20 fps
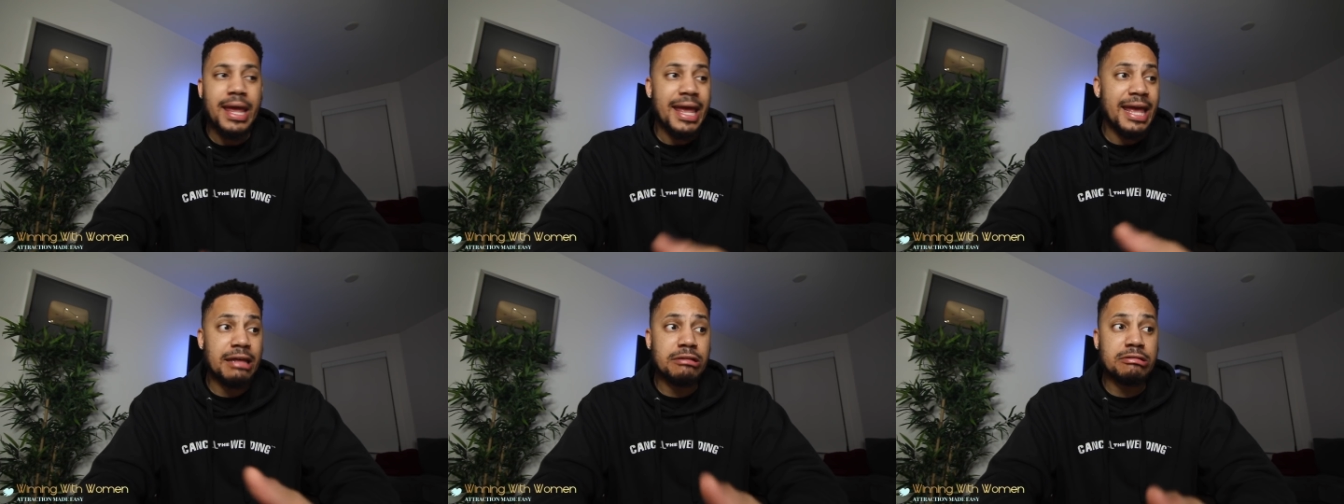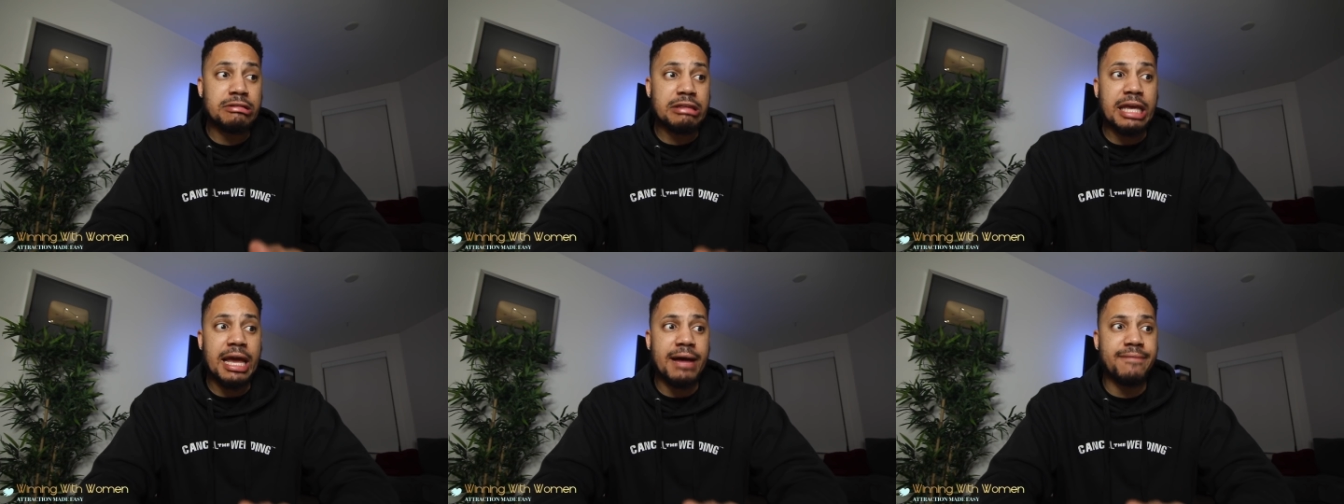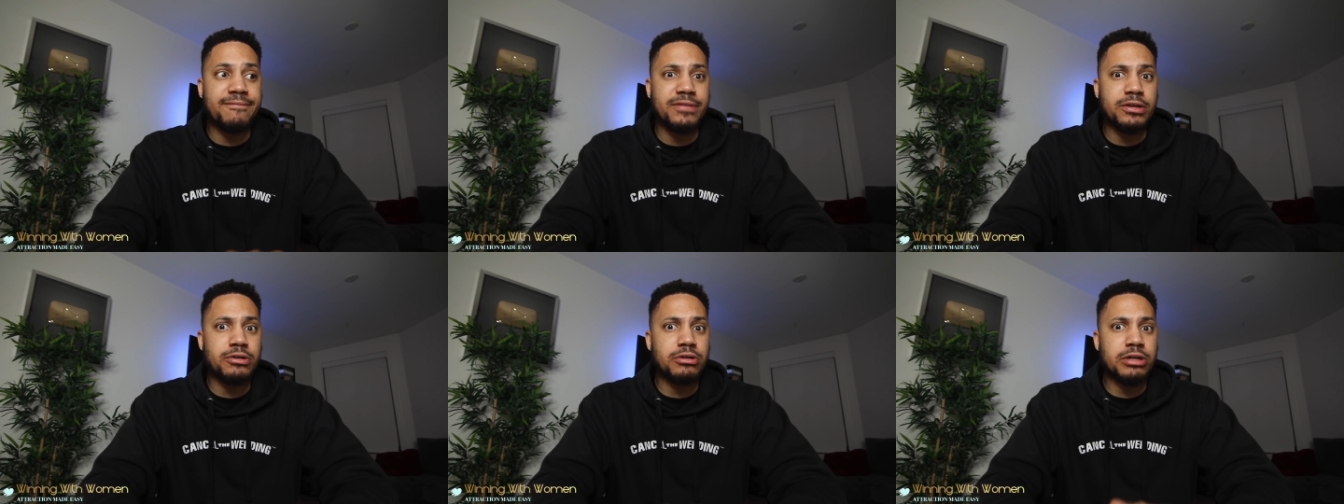He'll see
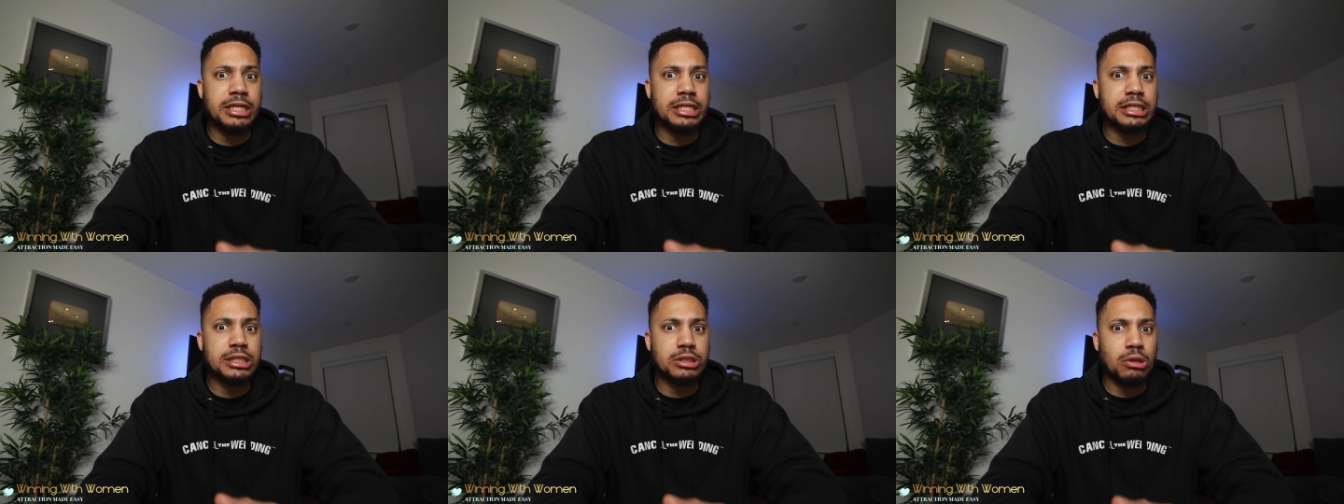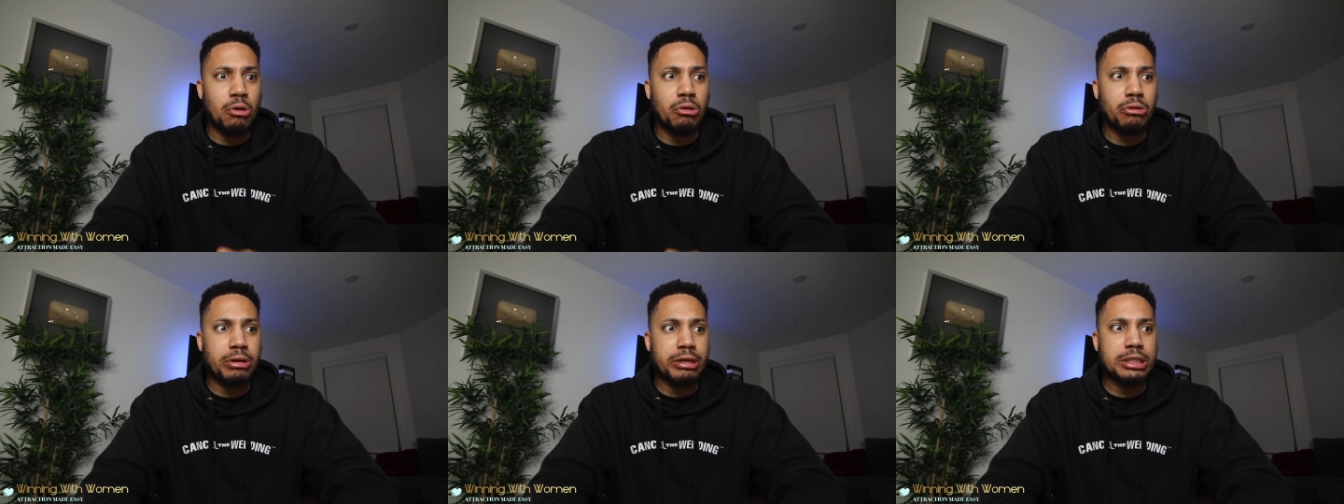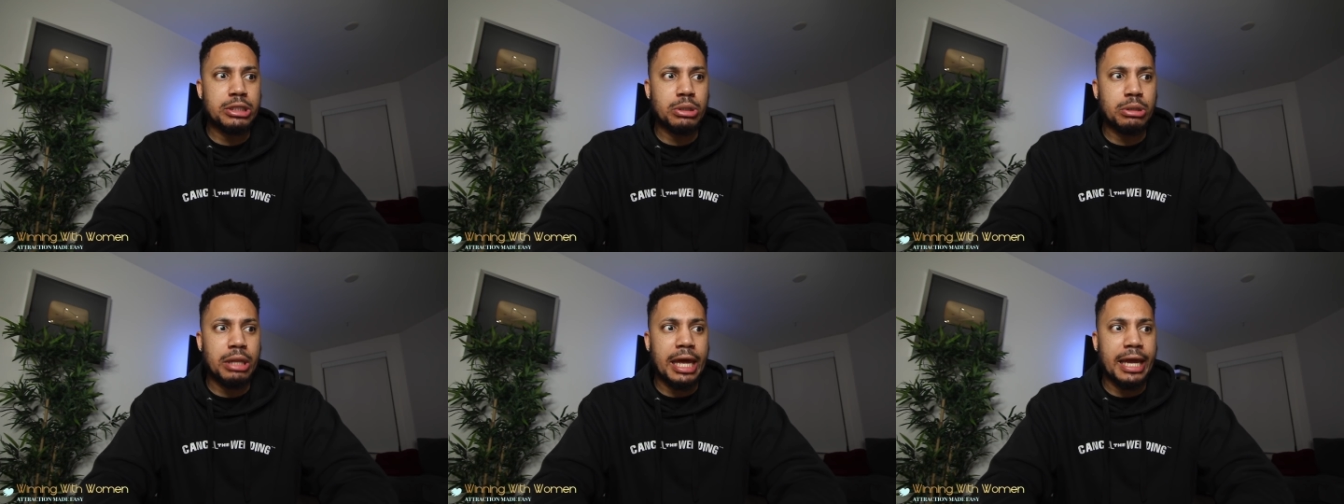I'm viewing his story,
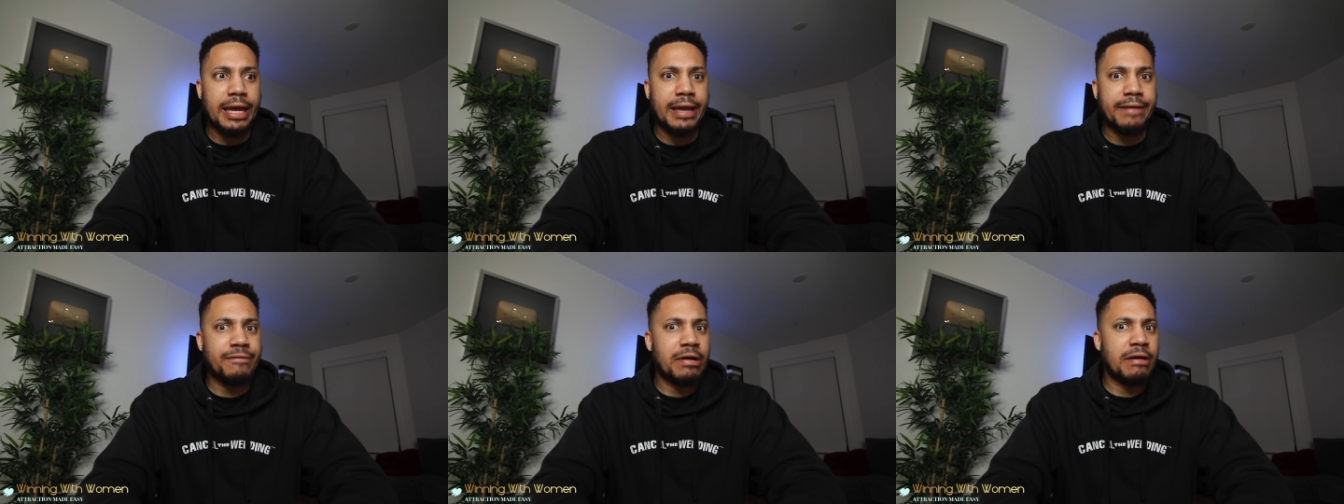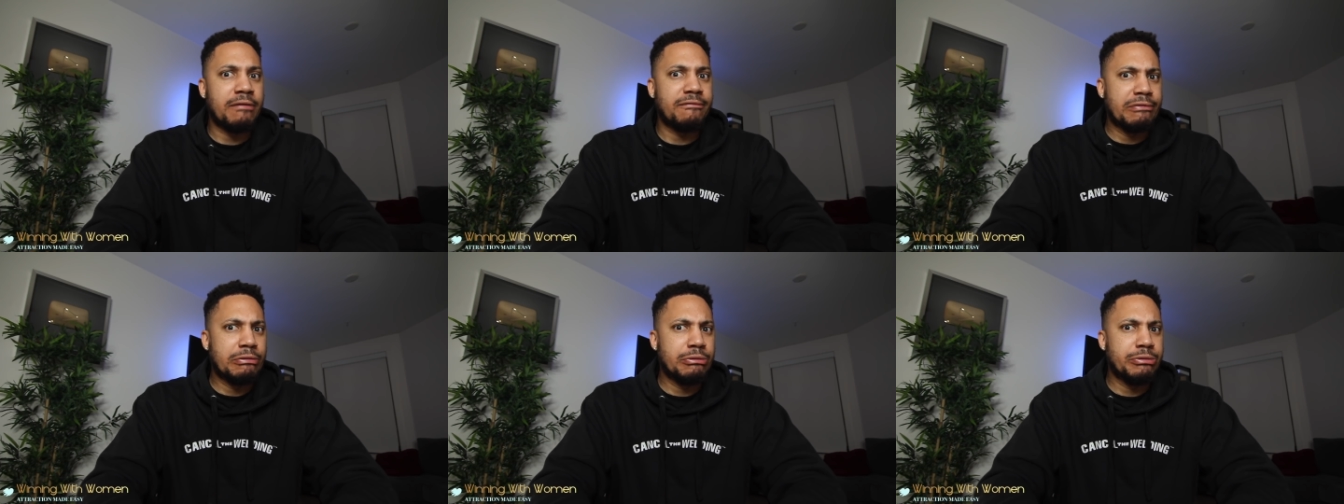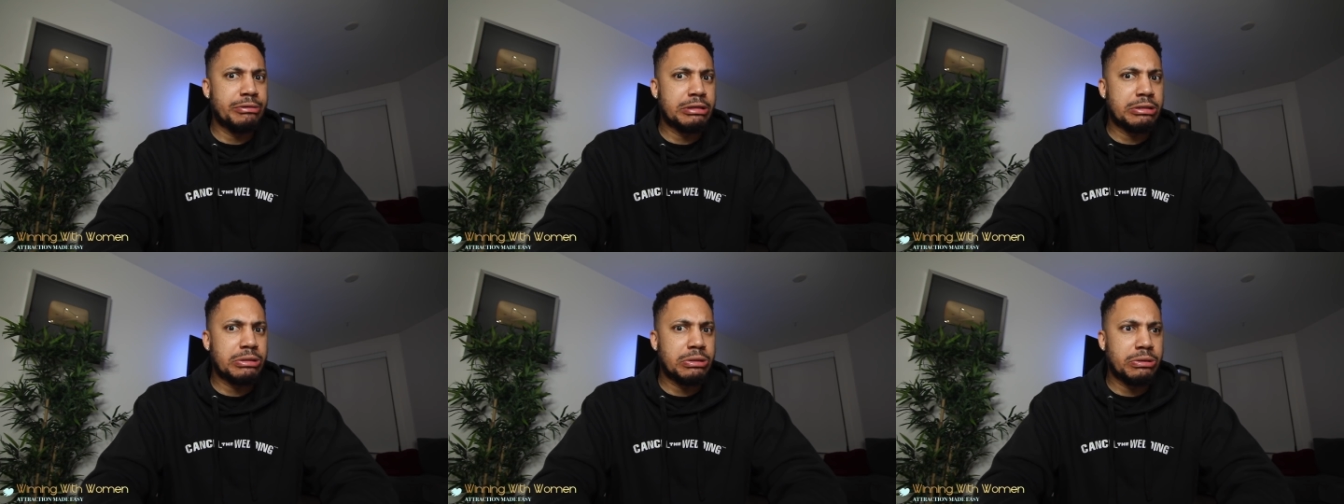so like if I view
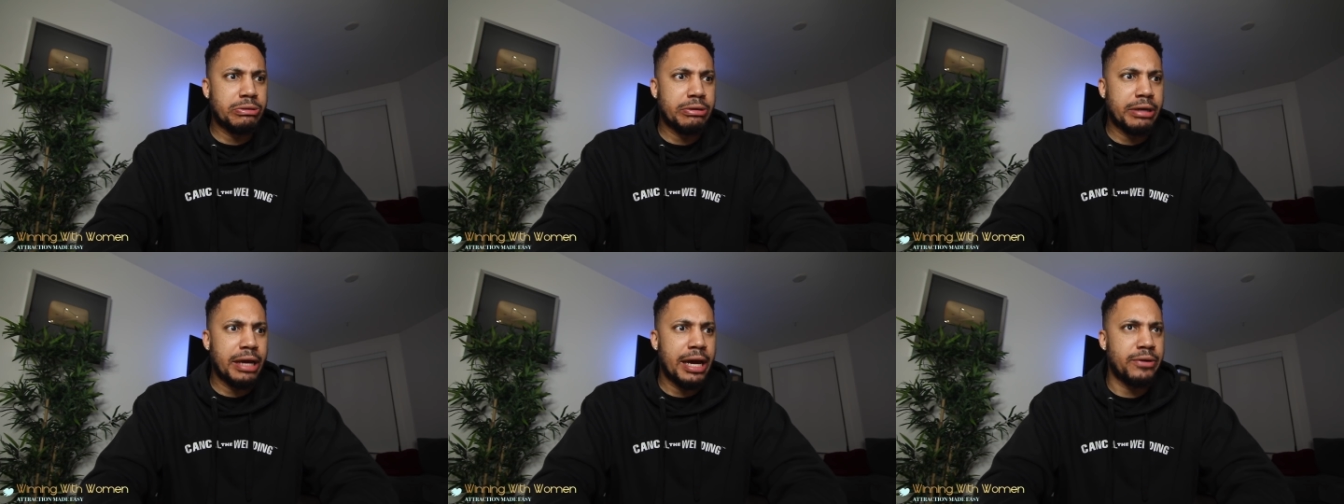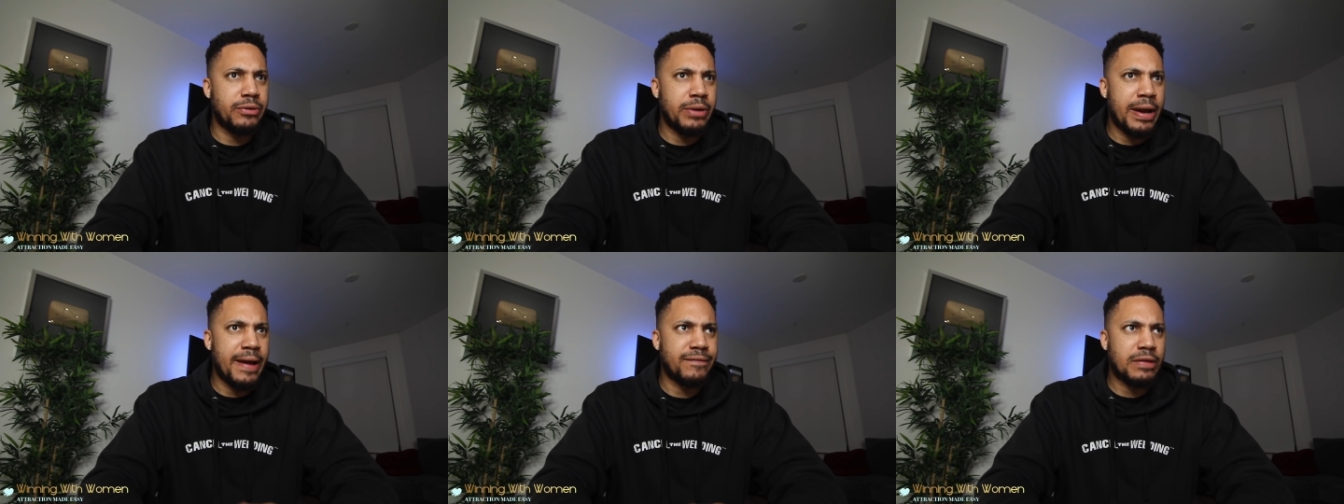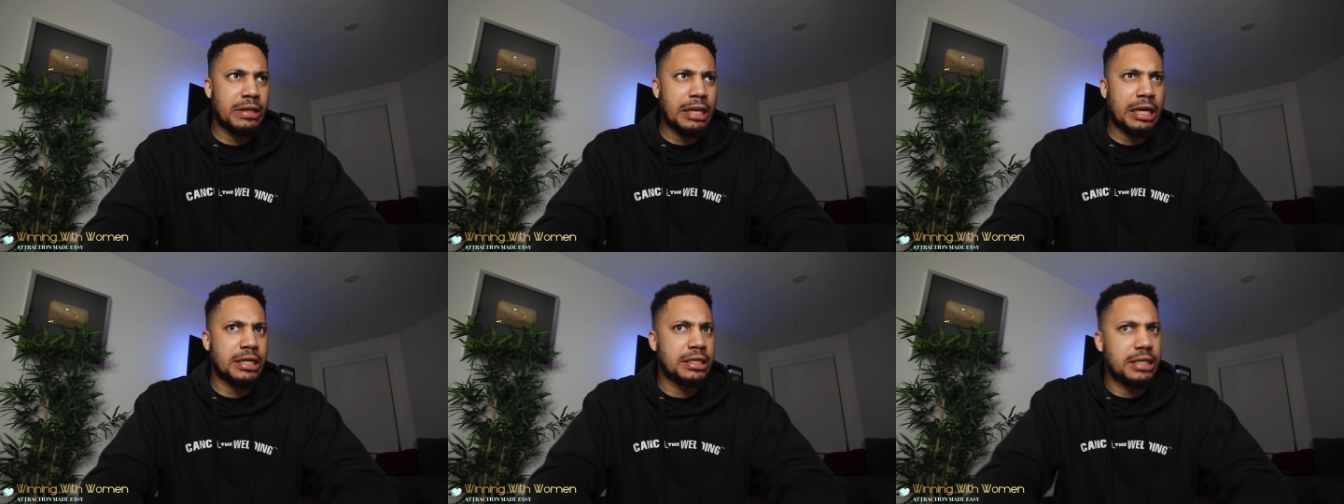his story, I don't have
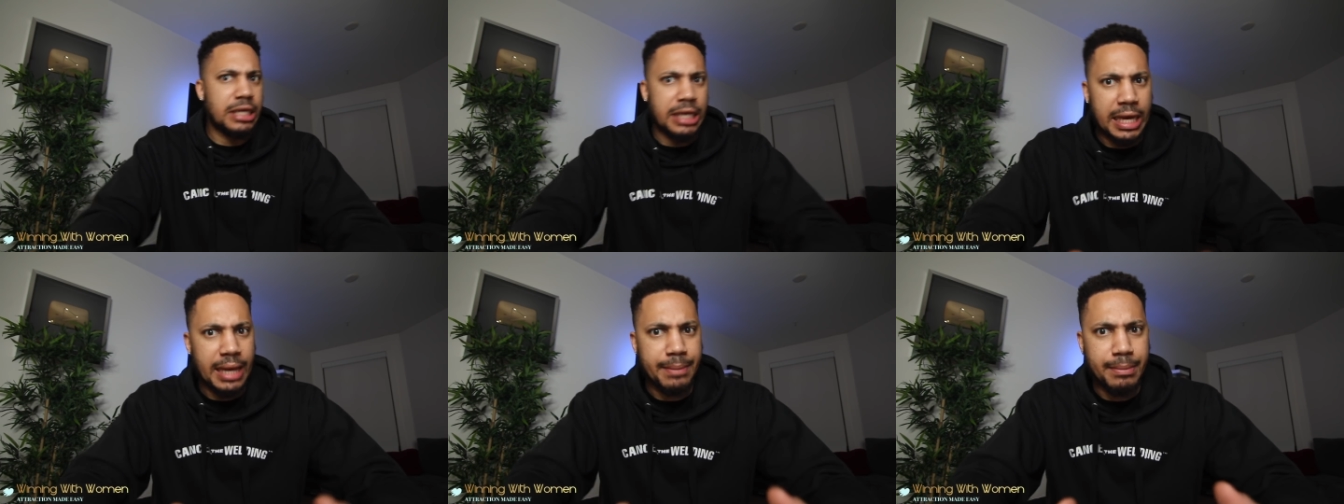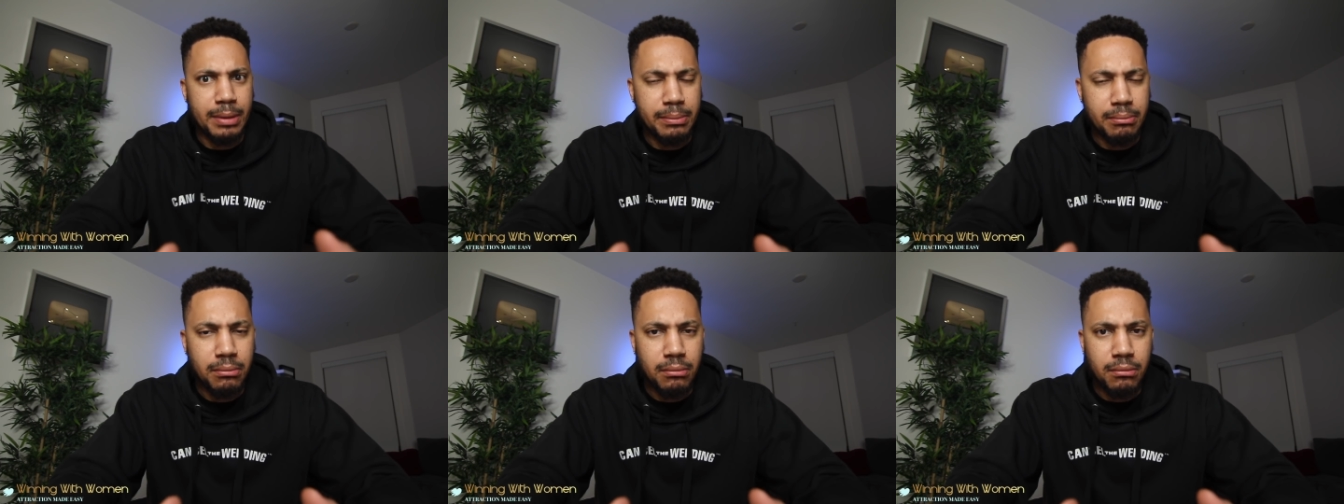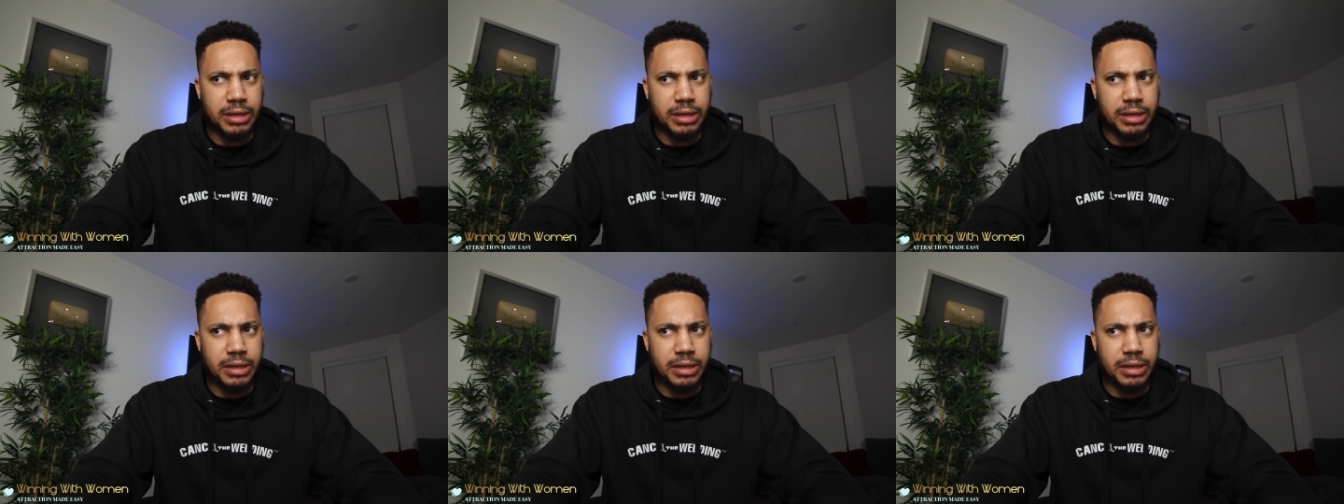to like D M him,